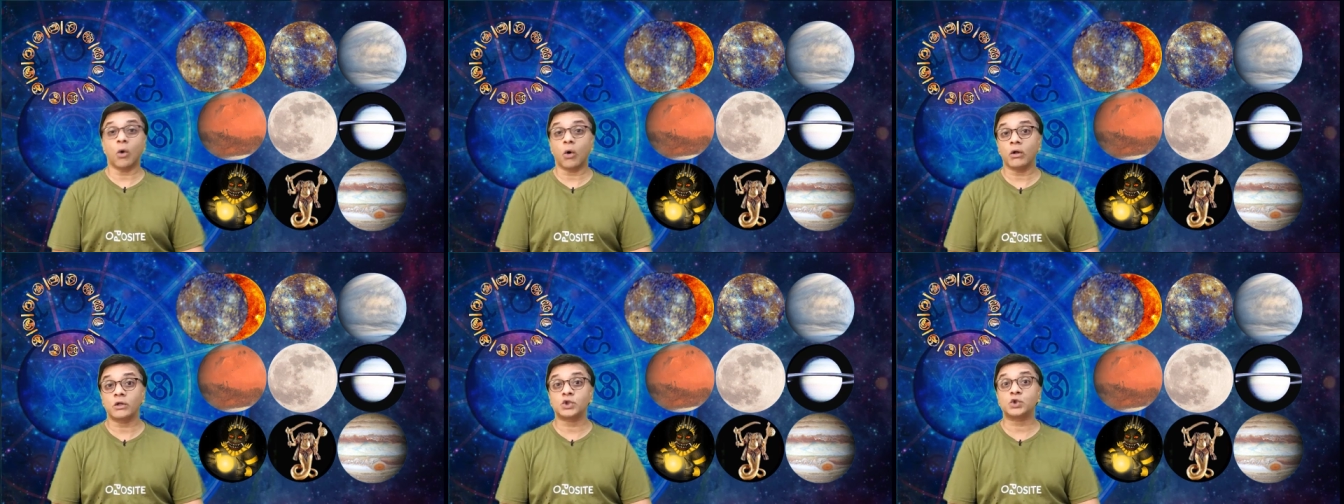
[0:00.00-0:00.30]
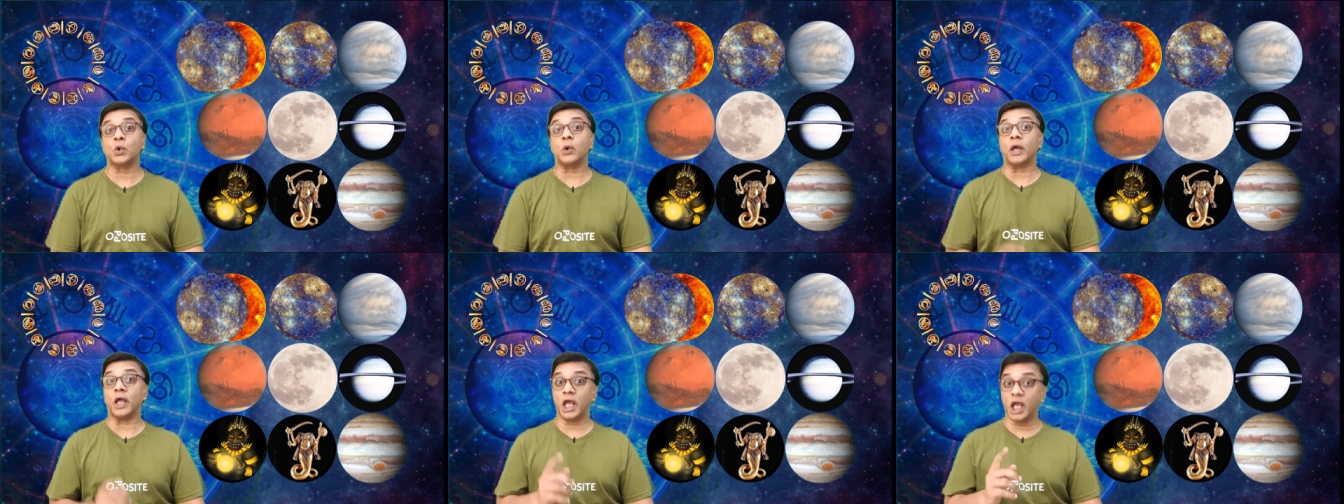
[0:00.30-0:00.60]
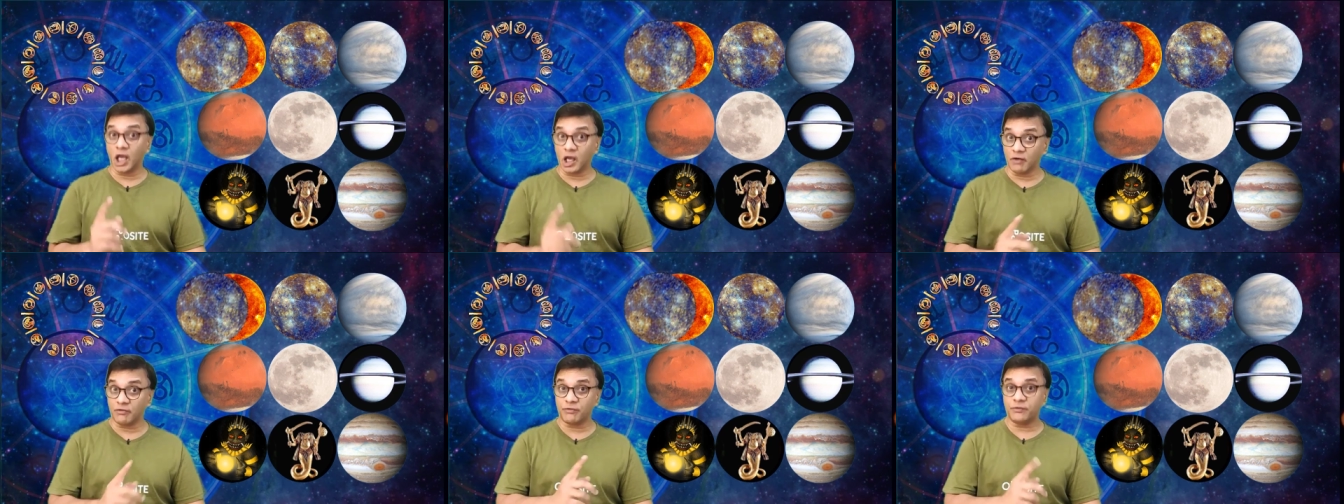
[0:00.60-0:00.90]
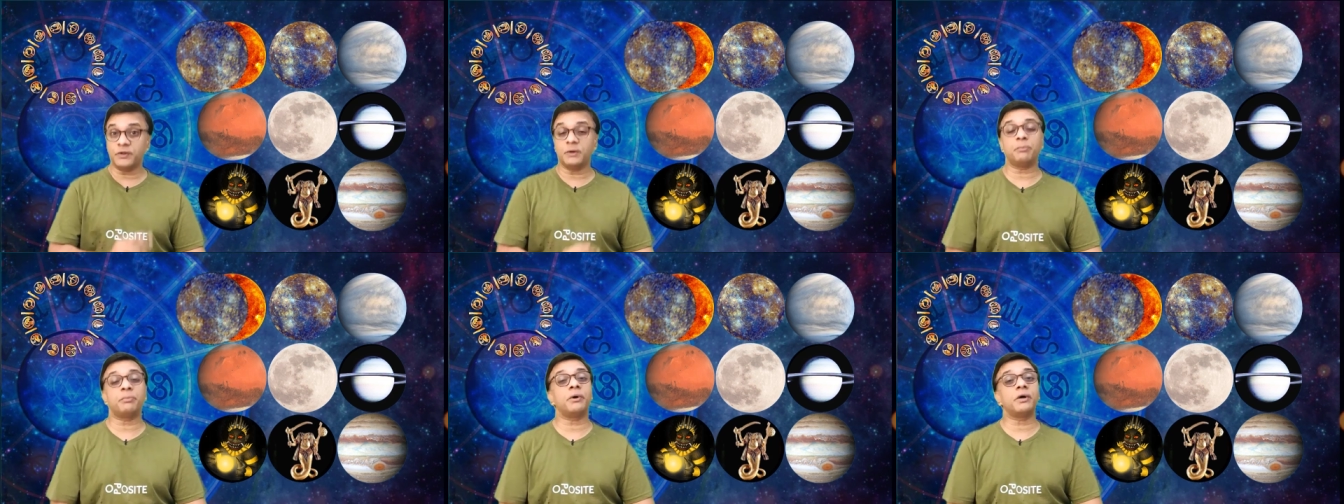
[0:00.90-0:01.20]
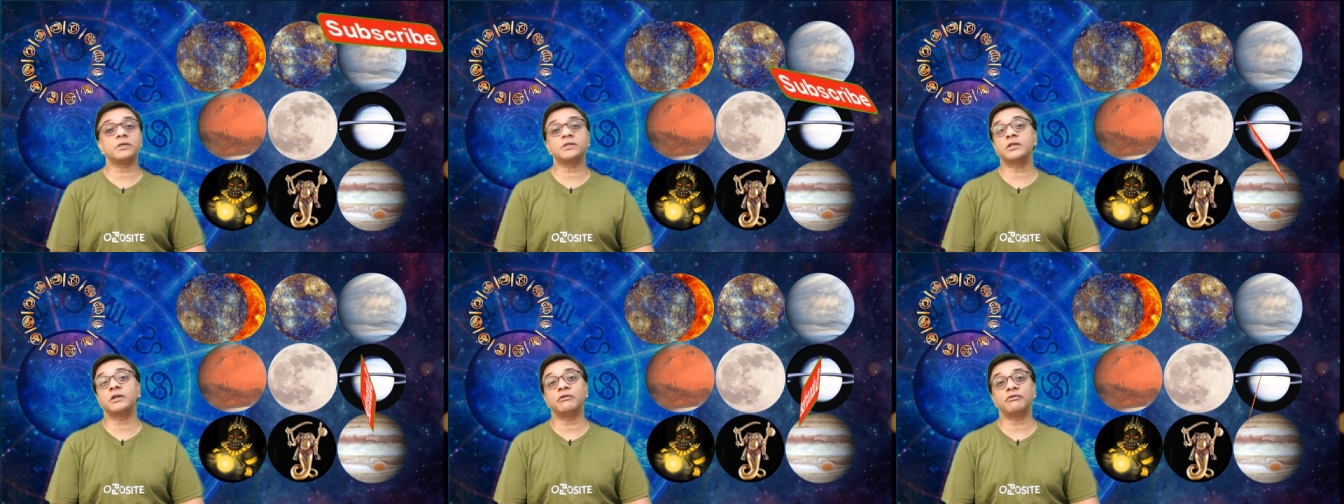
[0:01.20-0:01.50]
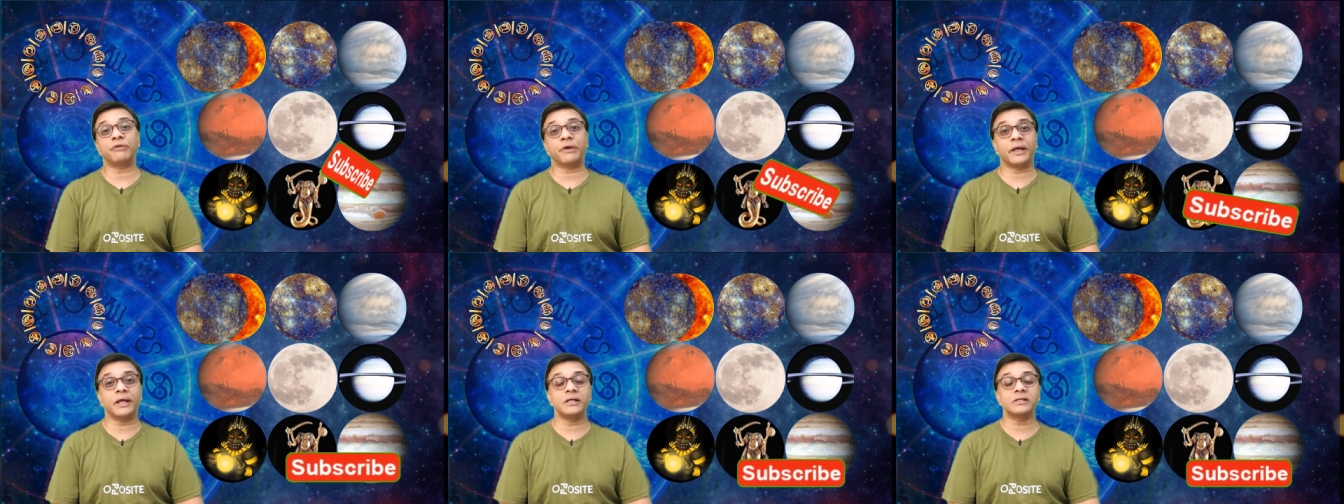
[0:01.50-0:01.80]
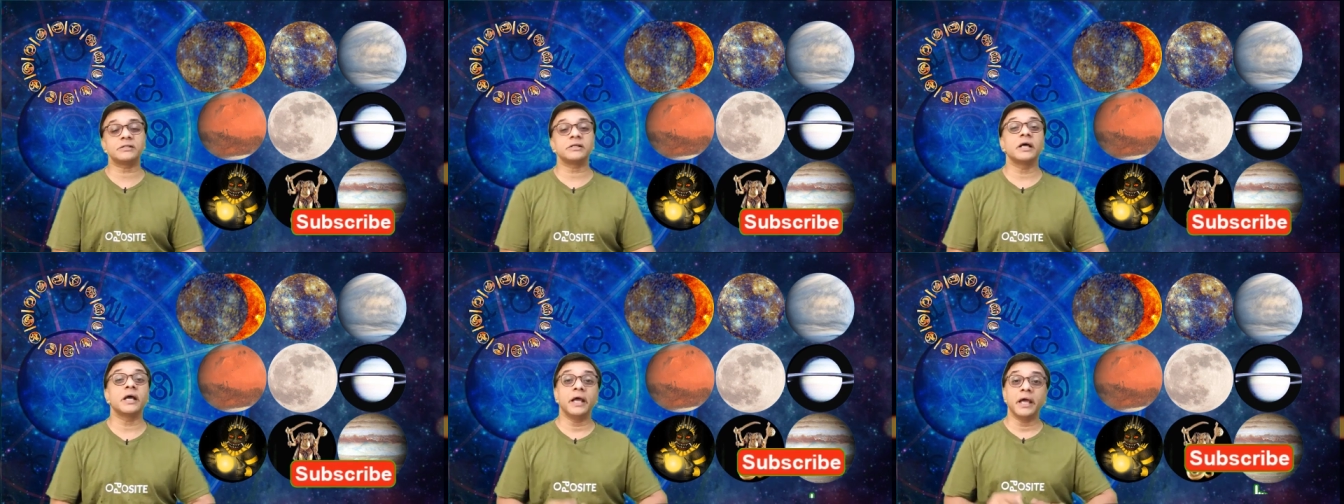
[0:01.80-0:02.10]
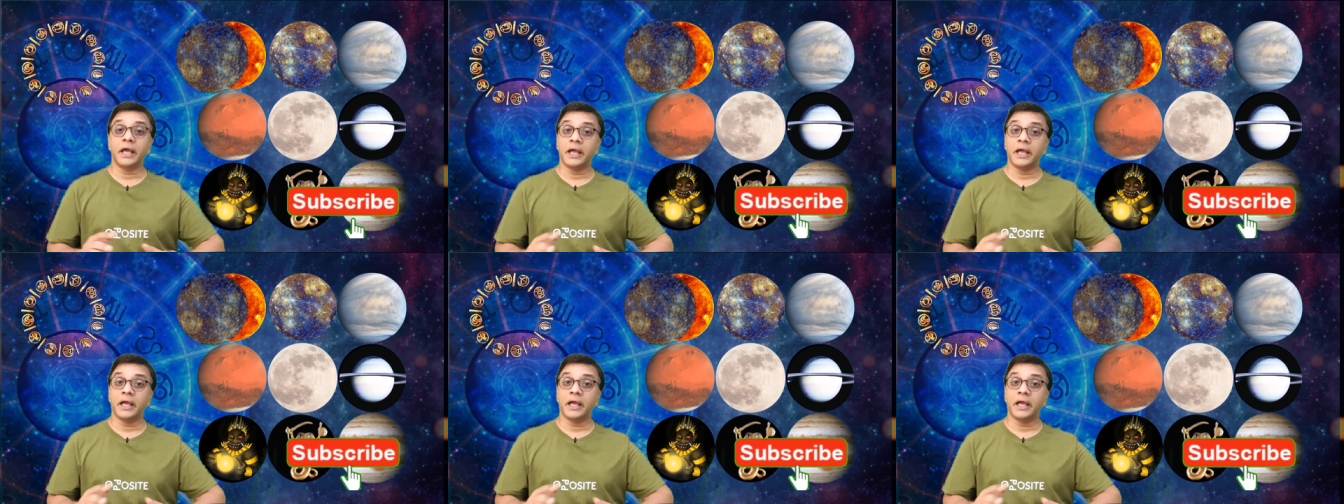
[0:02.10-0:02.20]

also if the person feels